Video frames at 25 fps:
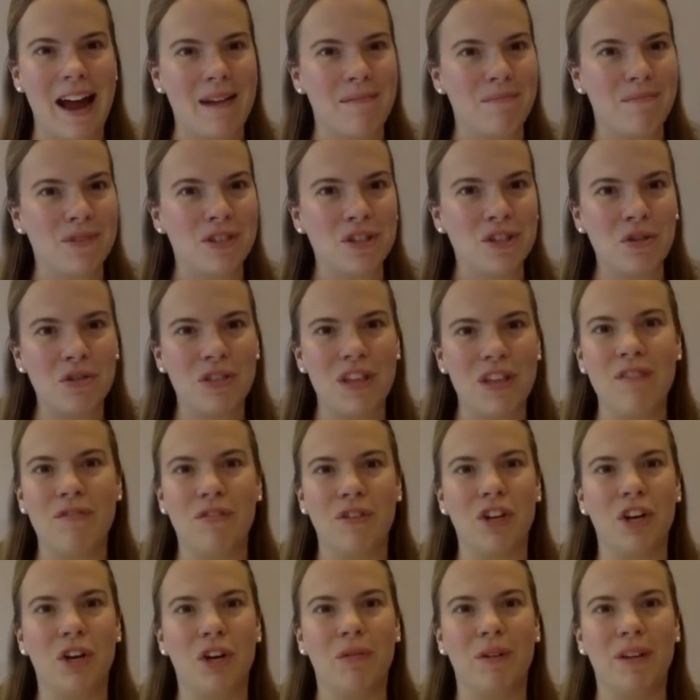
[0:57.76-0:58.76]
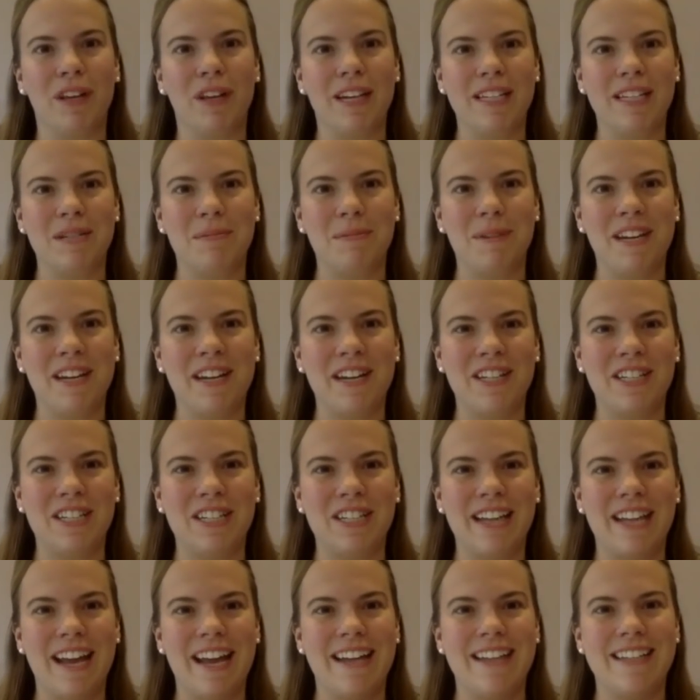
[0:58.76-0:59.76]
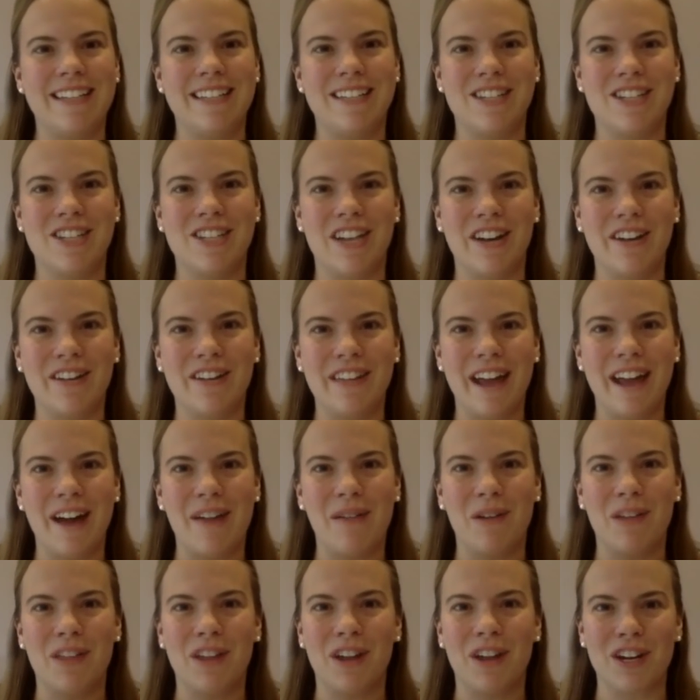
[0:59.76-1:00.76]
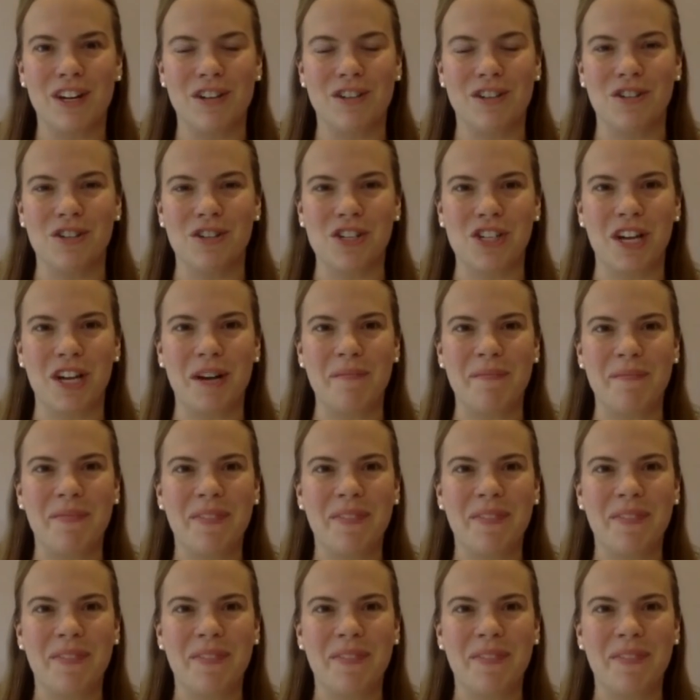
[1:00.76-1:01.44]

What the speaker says: so thankful you're willing to be here today to share that with our usership.